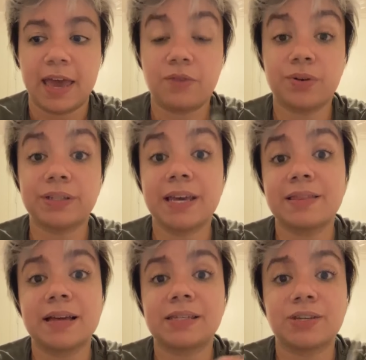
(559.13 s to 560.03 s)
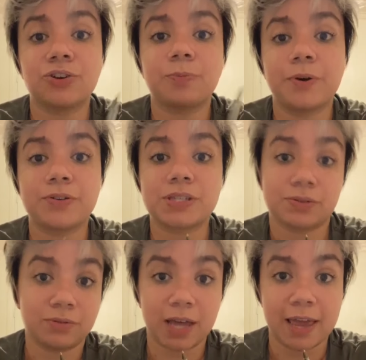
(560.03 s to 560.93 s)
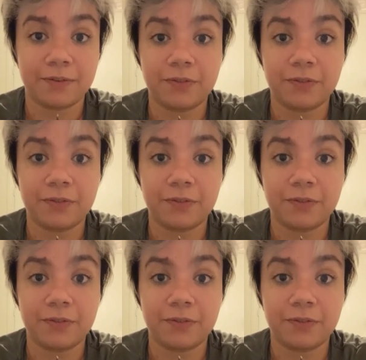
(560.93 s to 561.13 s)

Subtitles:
and relate that to your personal life.